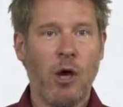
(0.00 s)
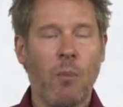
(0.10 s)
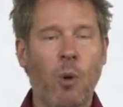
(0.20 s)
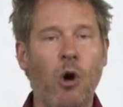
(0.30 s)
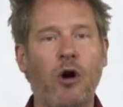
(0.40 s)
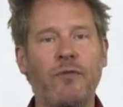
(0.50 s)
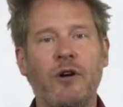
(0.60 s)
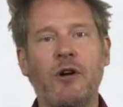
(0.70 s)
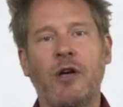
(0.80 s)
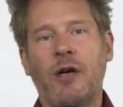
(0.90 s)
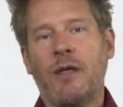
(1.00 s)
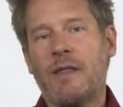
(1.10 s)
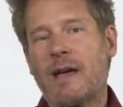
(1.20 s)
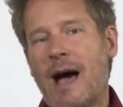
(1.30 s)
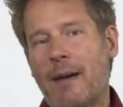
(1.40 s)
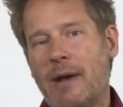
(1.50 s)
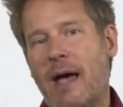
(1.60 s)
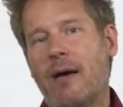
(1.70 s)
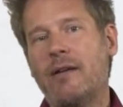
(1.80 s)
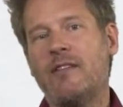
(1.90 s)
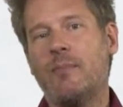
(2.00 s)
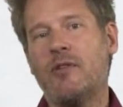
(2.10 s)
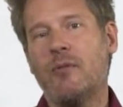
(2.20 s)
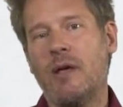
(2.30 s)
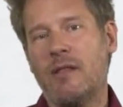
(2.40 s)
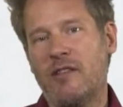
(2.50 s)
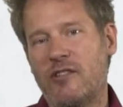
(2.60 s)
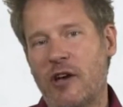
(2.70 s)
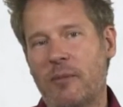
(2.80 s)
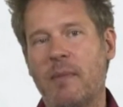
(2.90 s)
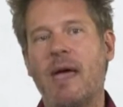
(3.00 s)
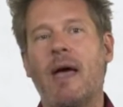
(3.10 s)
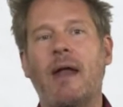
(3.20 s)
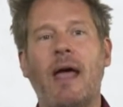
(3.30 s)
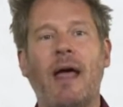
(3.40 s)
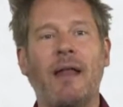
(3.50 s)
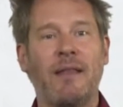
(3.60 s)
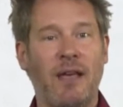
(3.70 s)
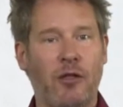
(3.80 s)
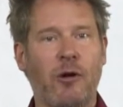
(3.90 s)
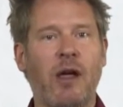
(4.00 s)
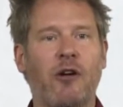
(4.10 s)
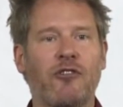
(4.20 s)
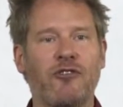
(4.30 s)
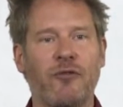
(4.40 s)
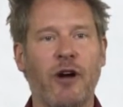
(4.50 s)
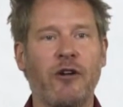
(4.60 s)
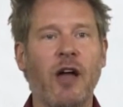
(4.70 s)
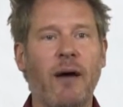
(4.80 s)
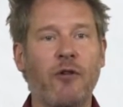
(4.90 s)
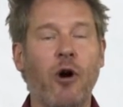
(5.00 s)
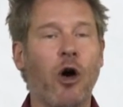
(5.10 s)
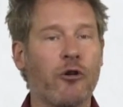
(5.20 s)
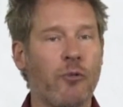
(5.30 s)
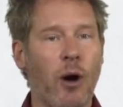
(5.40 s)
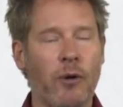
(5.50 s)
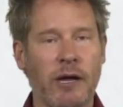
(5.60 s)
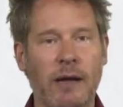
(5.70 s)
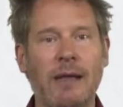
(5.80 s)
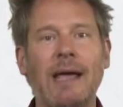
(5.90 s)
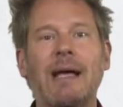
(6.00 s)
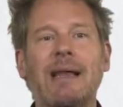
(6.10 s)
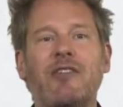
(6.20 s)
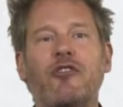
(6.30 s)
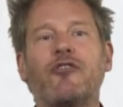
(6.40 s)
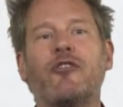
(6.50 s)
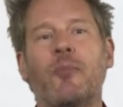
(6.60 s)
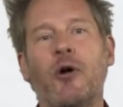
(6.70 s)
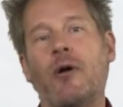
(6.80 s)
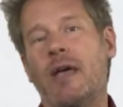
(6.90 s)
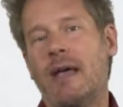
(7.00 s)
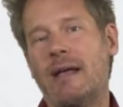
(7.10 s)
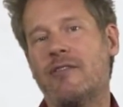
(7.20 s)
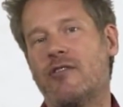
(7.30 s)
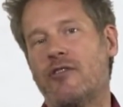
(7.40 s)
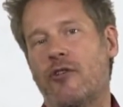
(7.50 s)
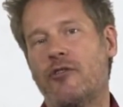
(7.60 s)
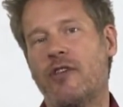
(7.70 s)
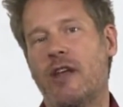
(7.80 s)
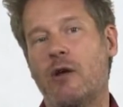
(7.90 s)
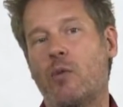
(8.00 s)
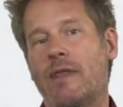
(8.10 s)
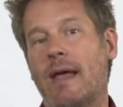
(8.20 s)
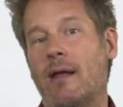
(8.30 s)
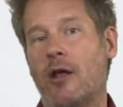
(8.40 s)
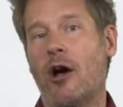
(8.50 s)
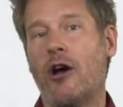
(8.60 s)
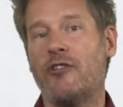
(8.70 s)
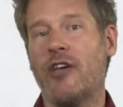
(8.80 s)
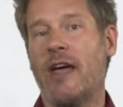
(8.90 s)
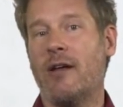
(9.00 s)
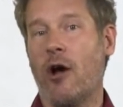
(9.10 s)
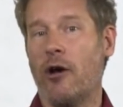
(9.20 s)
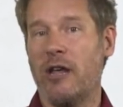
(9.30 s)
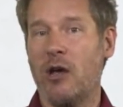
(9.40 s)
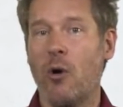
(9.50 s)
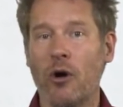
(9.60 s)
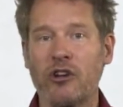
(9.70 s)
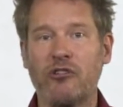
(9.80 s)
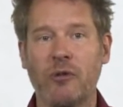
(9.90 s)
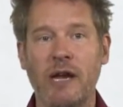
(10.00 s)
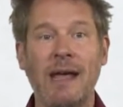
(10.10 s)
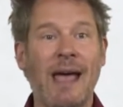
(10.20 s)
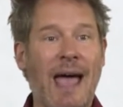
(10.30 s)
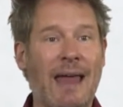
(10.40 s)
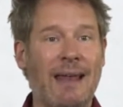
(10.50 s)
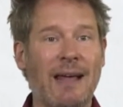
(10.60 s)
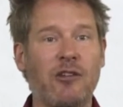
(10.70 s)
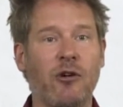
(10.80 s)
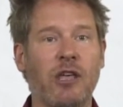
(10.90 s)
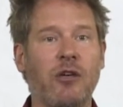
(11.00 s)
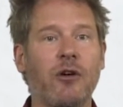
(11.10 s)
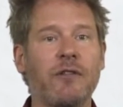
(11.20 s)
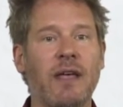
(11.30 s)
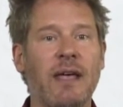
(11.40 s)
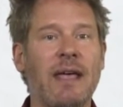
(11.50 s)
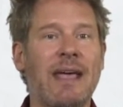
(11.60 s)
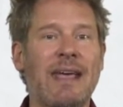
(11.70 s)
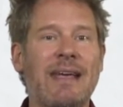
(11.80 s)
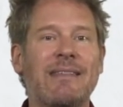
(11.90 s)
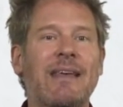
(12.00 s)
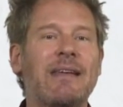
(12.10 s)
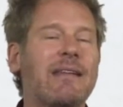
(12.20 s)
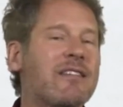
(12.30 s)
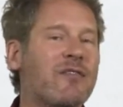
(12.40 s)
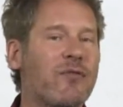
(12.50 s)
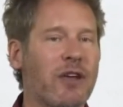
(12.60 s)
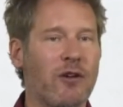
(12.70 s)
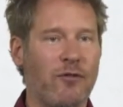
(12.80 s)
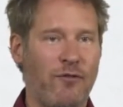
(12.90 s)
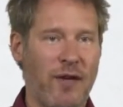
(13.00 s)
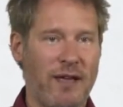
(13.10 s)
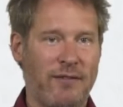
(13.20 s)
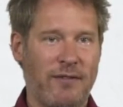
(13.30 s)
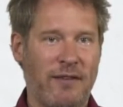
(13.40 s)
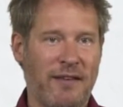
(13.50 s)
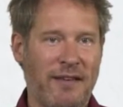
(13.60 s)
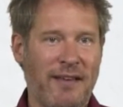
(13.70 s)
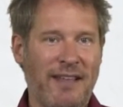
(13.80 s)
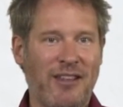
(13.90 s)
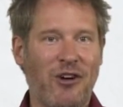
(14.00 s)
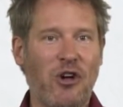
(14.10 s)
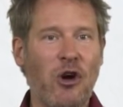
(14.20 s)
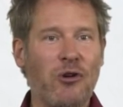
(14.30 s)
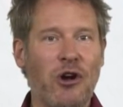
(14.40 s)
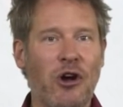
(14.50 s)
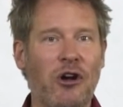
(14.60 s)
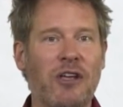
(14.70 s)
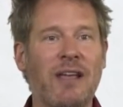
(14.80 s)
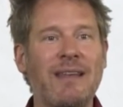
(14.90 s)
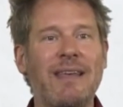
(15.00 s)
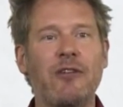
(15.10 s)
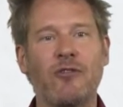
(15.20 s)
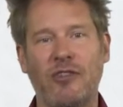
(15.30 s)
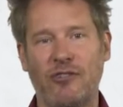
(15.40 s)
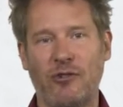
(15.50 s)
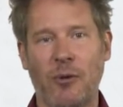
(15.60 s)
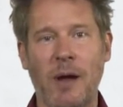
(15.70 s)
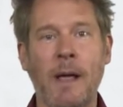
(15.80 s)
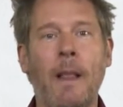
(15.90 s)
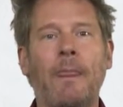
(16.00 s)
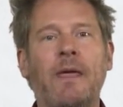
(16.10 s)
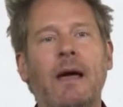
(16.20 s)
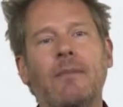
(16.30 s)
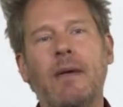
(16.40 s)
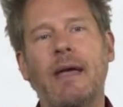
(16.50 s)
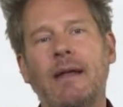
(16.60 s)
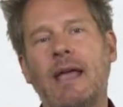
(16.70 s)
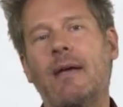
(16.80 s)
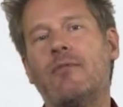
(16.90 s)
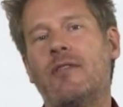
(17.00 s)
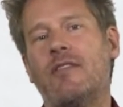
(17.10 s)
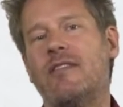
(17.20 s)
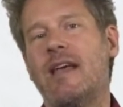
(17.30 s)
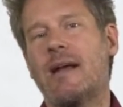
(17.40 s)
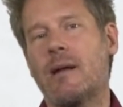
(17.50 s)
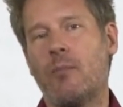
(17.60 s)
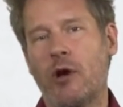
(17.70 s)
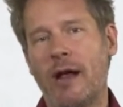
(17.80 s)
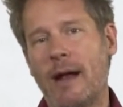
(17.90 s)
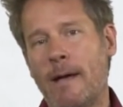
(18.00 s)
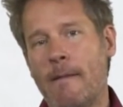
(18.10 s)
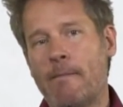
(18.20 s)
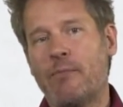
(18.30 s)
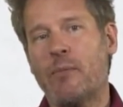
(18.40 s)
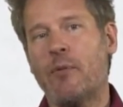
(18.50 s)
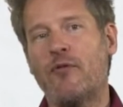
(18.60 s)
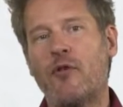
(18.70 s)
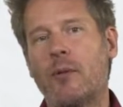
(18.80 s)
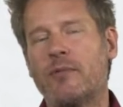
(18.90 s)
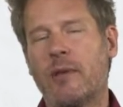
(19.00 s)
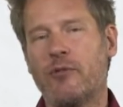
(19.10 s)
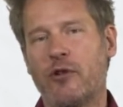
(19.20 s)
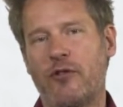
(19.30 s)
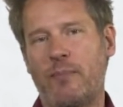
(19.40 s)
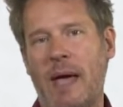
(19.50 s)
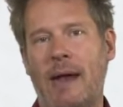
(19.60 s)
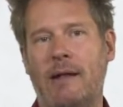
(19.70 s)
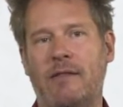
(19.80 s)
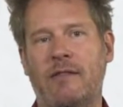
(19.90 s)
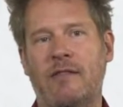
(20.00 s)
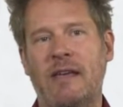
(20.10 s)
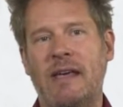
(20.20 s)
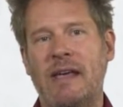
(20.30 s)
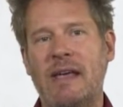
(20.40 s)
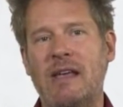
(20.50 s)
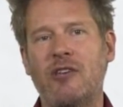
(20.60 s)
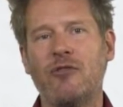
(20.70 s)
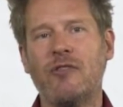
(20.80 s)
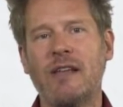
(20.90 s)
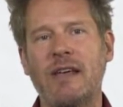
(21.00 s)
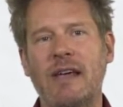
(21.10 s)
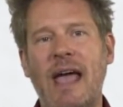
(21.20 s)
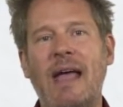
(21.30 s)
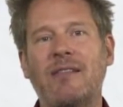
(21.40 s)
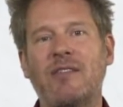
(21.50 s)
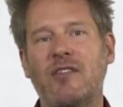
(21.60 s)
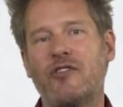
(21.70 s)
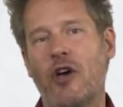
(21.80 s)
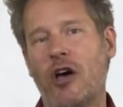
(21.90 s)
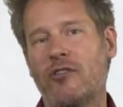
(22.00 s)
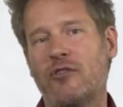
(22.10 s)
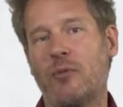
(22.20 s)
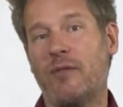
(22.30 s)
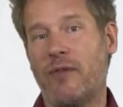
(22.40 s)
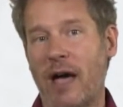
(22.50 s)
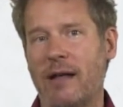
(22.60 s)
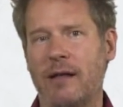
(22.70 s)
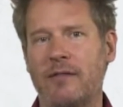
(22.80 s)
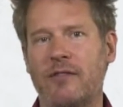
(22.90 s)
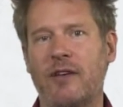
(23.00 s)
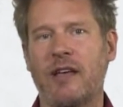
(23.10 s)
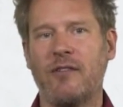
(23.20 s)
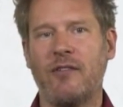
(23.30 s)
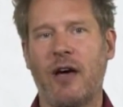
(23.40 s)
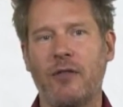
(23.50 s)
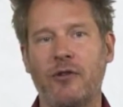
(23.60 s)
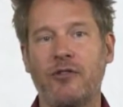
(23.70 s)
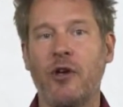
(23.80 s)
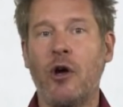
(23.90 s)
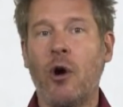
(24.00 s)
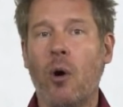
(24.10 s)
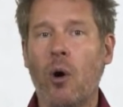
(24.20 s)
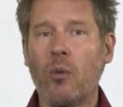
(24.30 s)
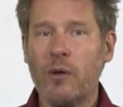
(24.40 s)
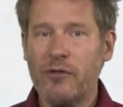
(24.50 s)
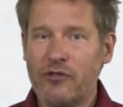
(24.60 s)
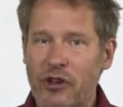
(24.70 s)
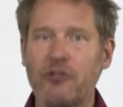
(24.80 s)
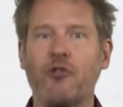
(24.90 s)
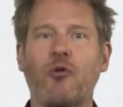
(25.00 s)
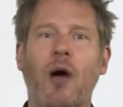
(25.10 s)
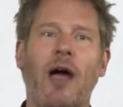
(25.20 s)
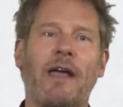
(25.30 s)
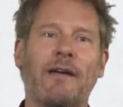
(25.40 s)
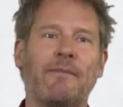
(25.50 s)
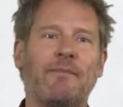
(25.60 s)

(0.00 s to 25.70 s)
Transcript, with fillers: Moreover, the commonalities between this young man and the other characters of our novel are growing. Like Grisostomo, he is associated with a large and hardy cork tree, and like Don Quixote, he has a disfigured face. The goatherd continues his story. The young man came to the Sierra Morena to perform some sort of penance. He usually ends his talks with violence against others or with gentle crying.